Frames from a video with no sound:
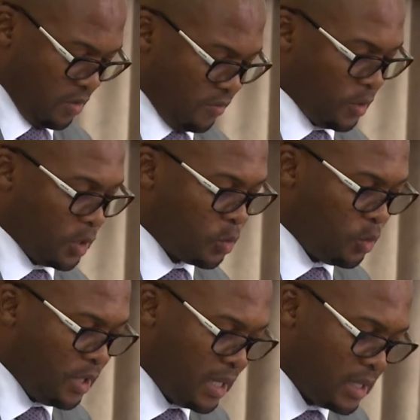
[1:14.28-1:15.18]
42
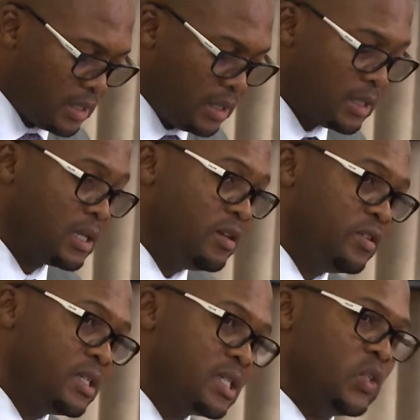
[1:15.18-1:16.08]
years in the
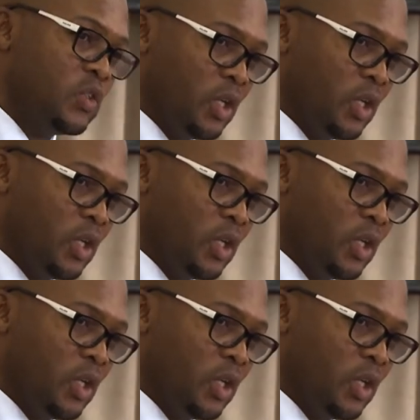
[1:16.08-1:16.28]
service in